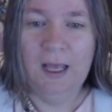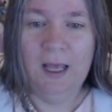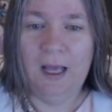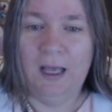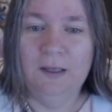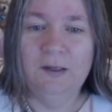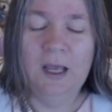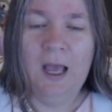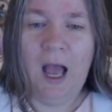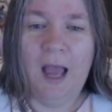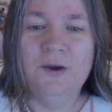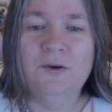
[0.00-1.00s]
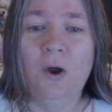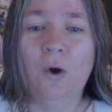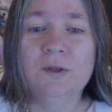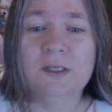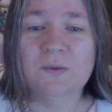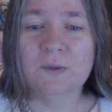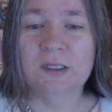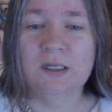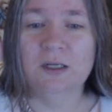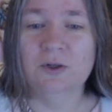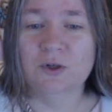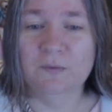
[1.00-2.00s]
I know this was an
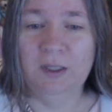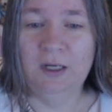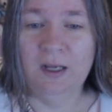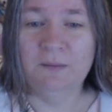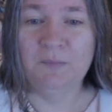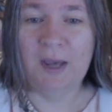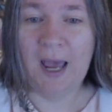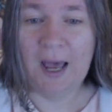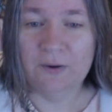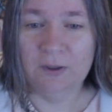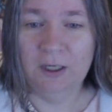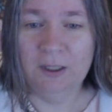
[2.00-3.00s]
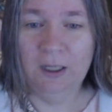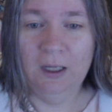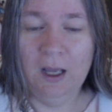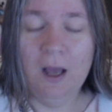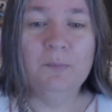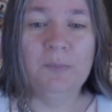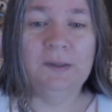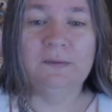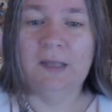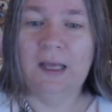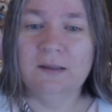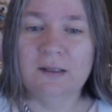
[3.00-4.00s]
intermediate pattern, but
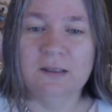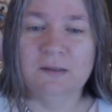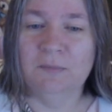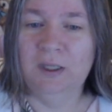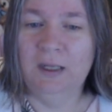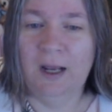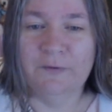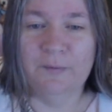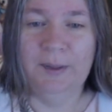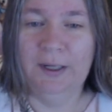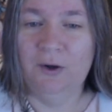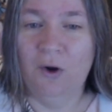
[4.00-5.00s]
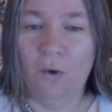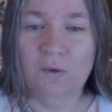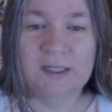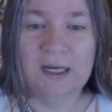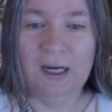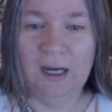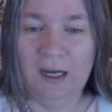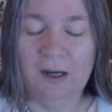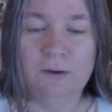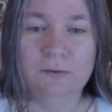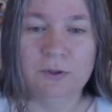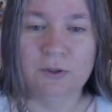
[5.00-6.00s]
that doesn't mean everybody knows
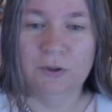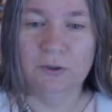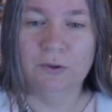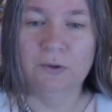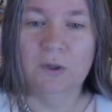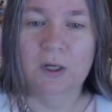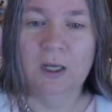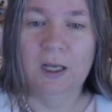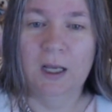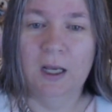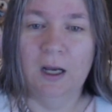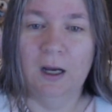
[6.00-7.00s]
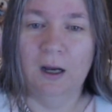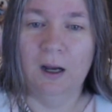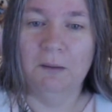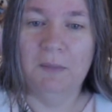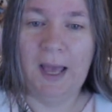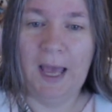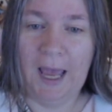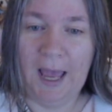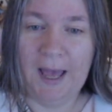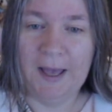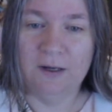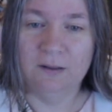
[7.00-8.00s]
how to
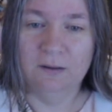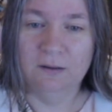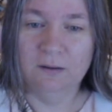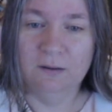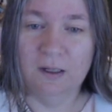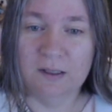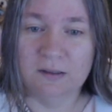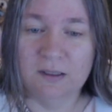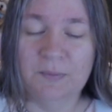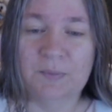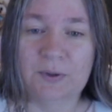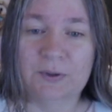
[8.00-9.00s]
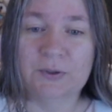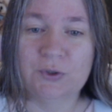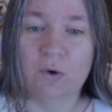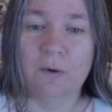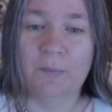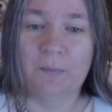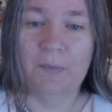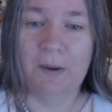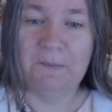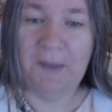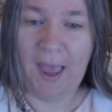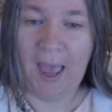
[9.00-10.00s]
add a zipper to a
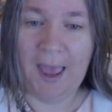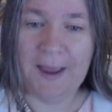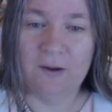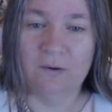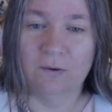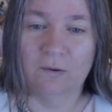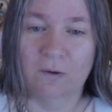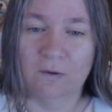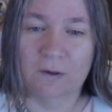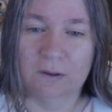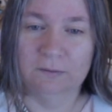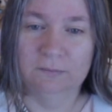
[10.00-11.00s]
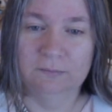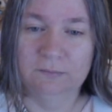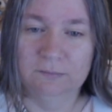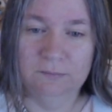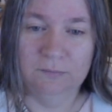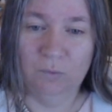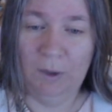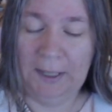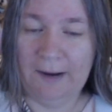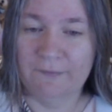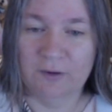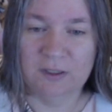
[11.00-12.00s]
bag or
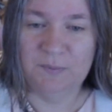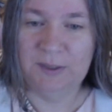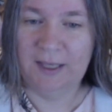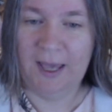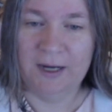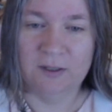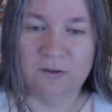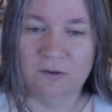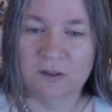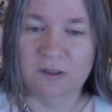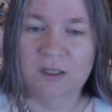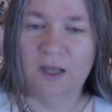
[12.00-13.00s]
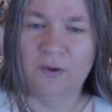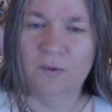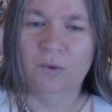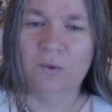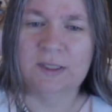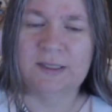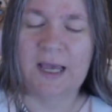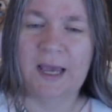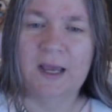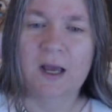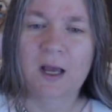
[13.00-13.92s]
whatever it's being added to. Because the other one was a